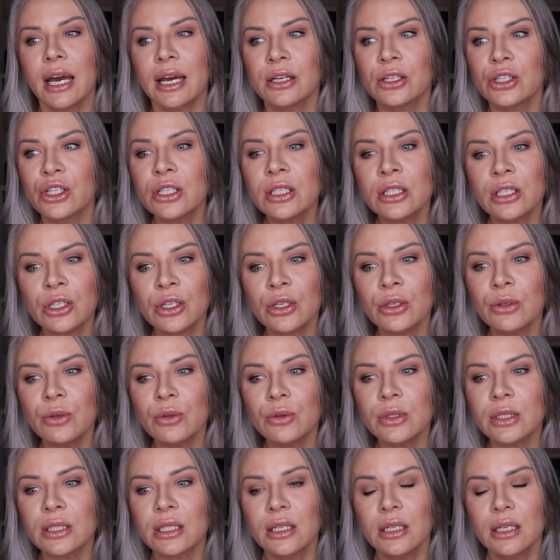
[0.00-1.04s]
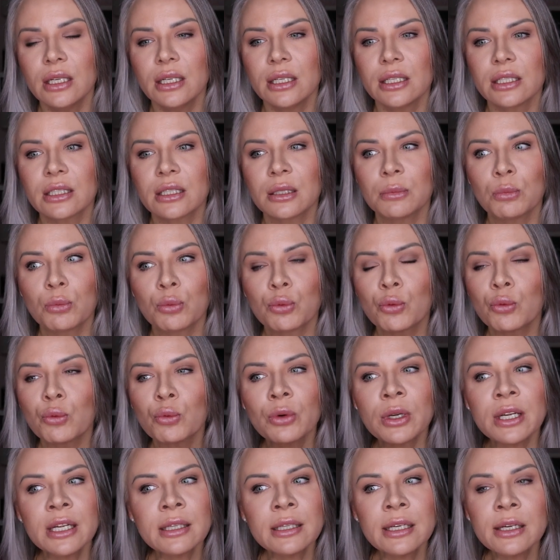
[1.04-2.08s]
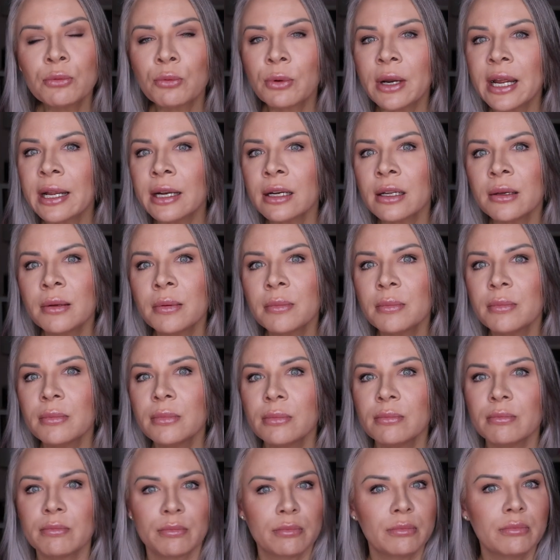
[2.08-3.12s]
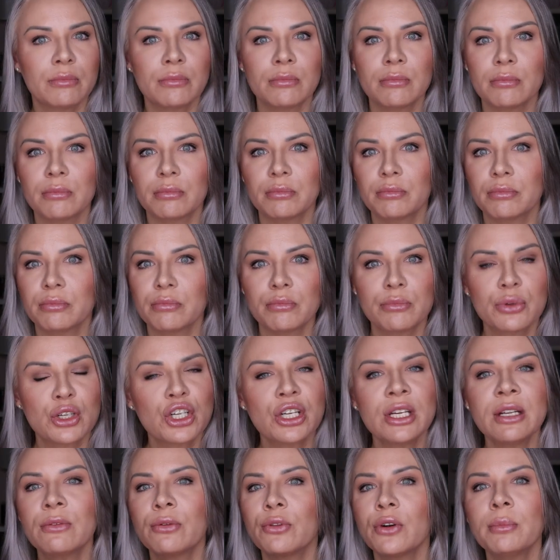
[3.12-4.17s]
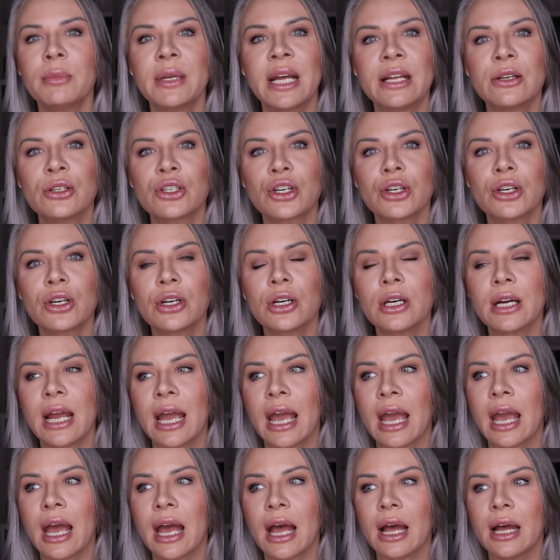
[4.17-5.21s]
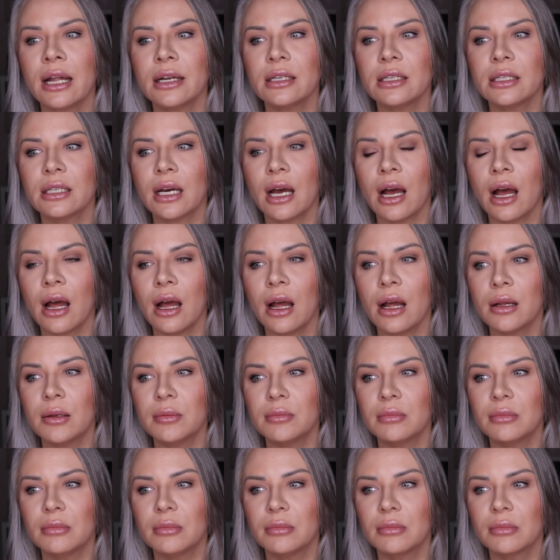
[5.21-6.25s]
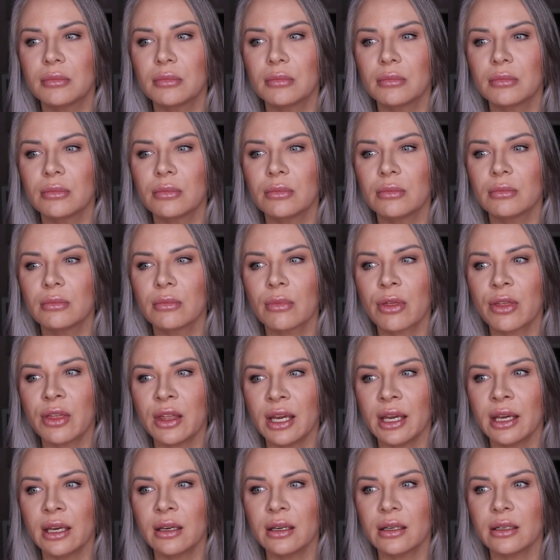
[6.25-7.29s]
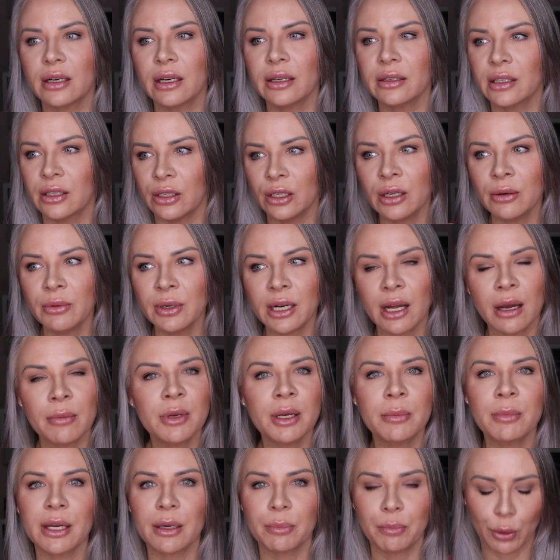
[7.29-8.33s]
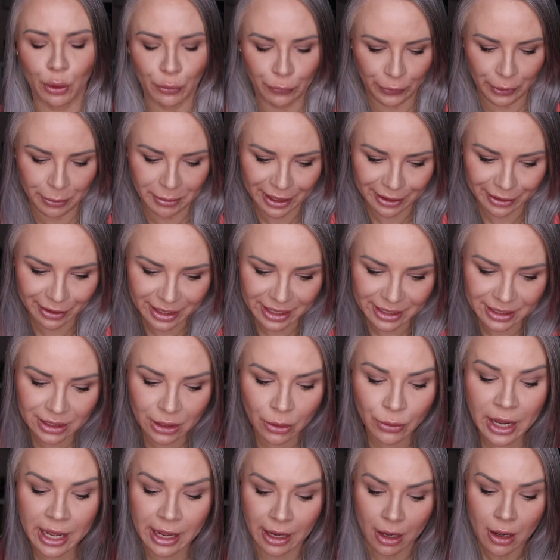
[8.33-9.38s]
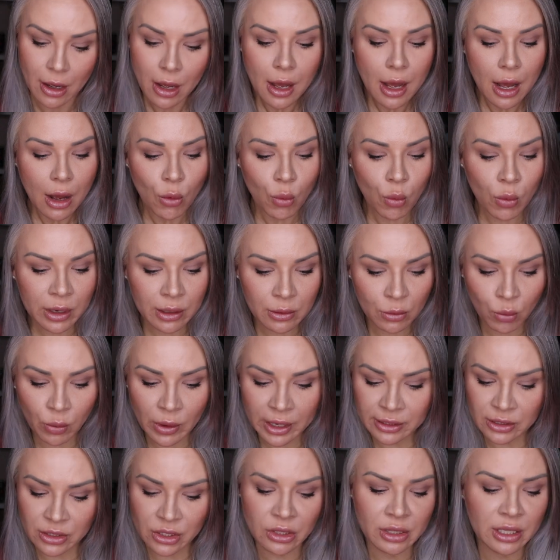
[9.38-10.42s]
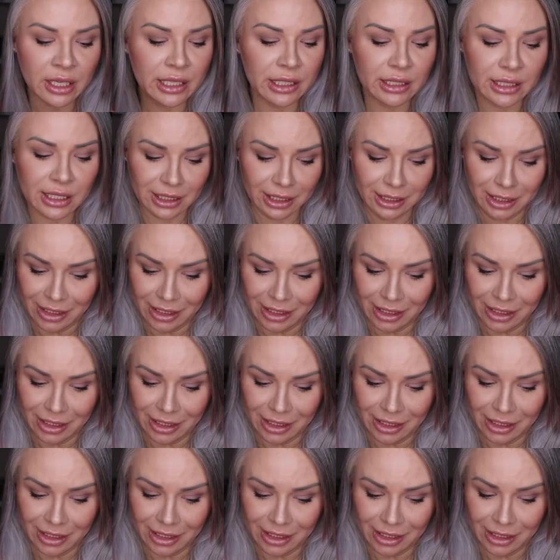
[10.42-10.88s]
and just use some really random shit from nature and um, think, uh, you know what, I'm gonna make perfume out of this. Okay, what, what do these